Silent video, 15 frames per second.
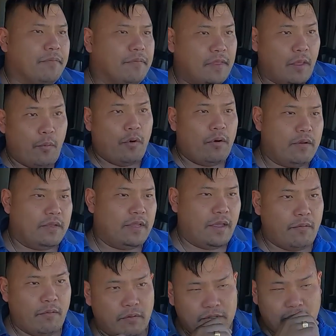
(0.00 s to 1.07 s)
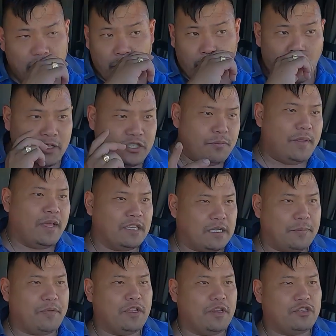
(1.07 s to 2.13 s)
They don't want you to be on
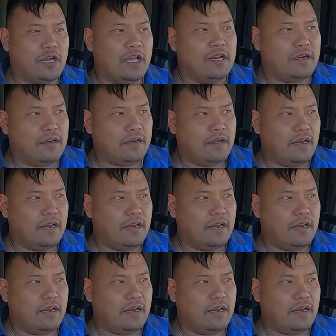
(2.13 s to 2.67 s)
top of your trailer.